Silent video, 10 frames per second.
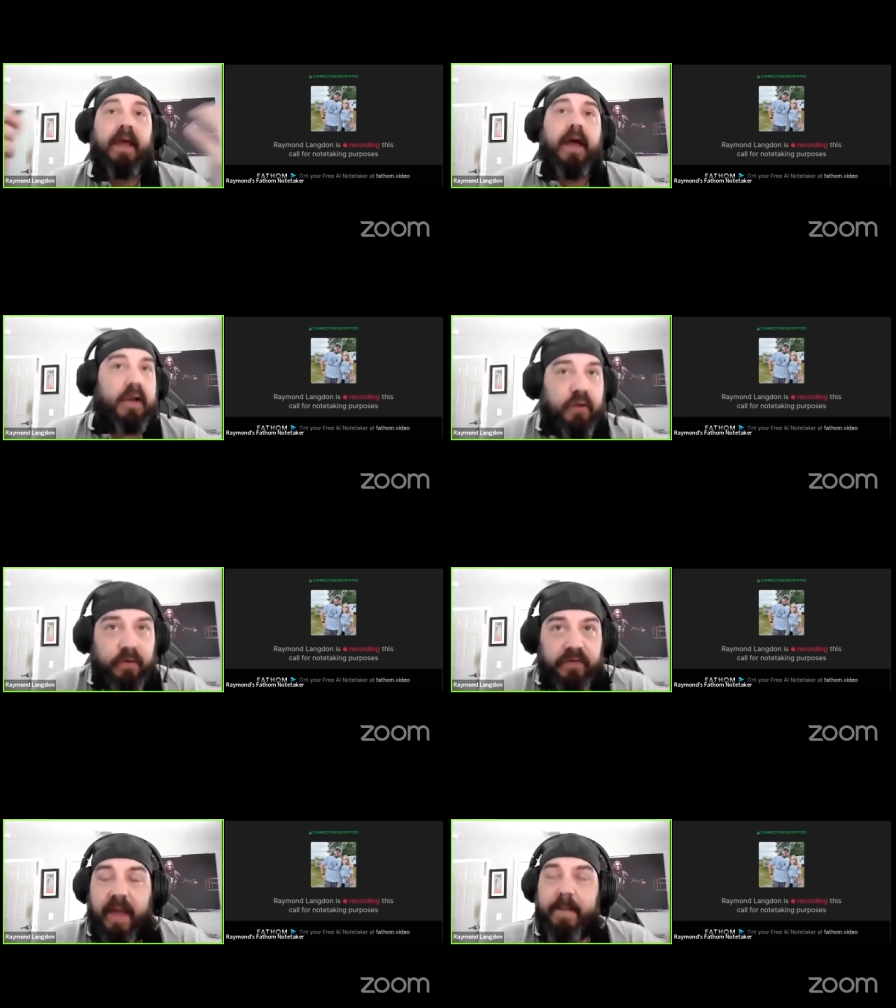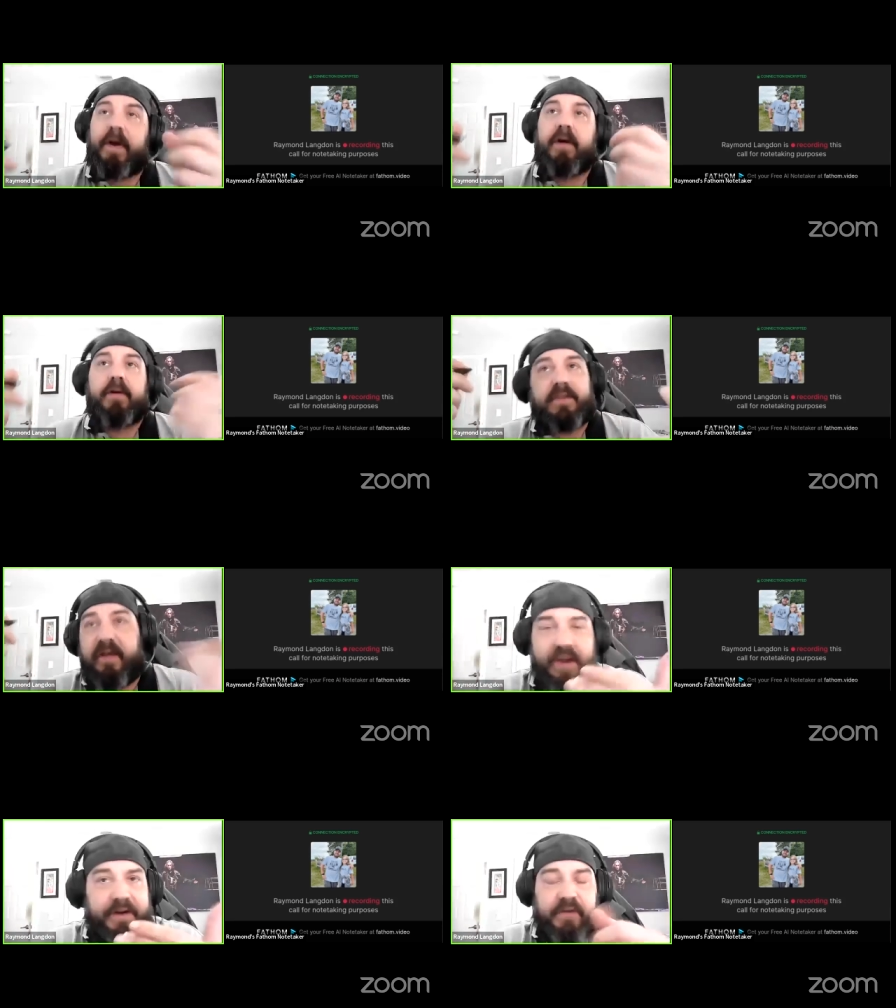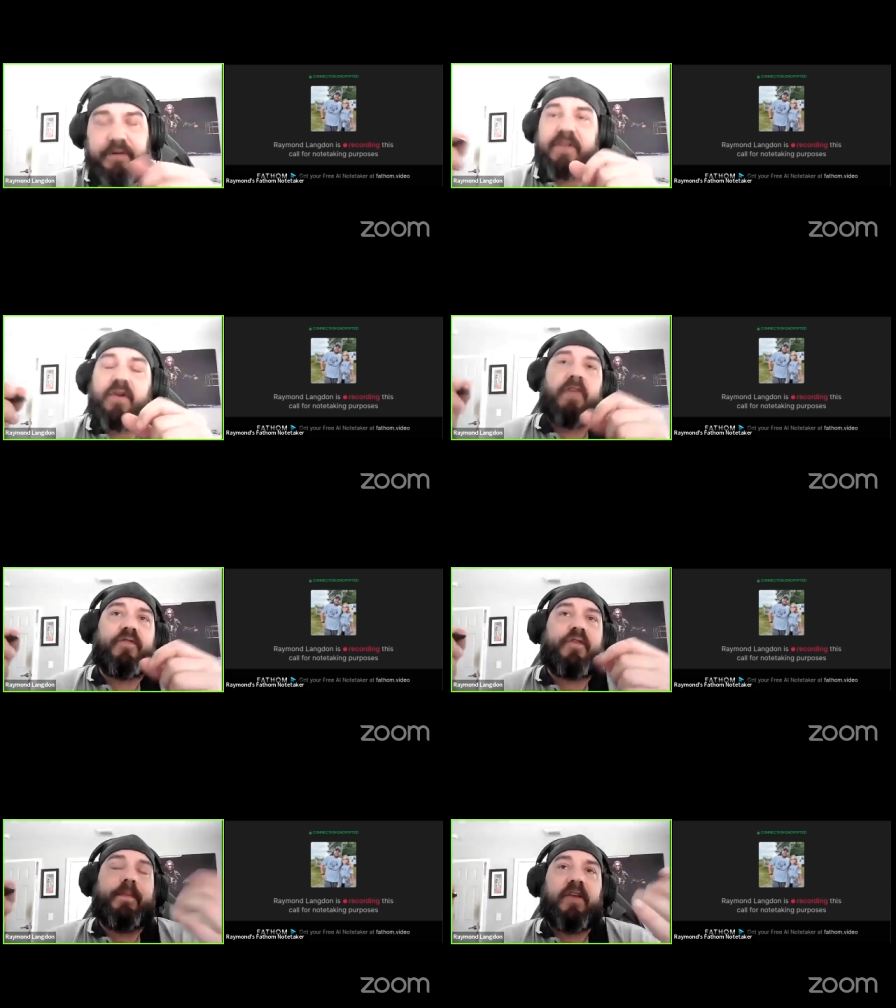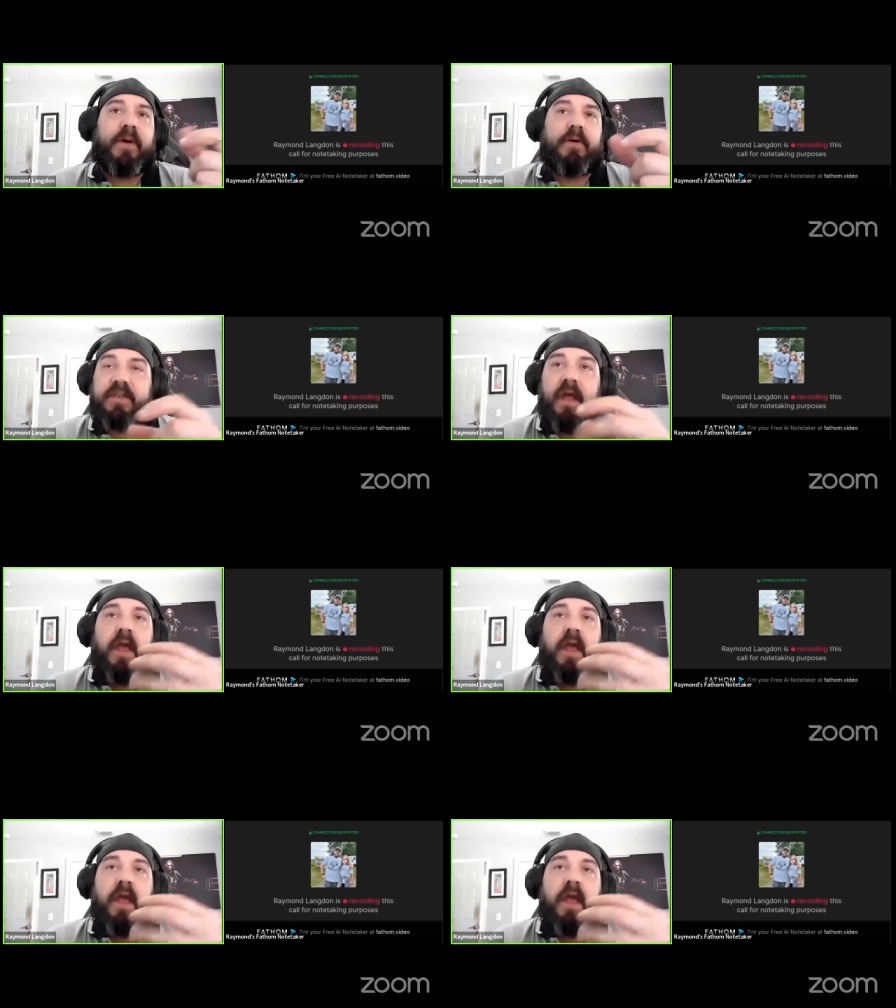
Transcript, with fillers: a two-step post, a very direct offer-based post.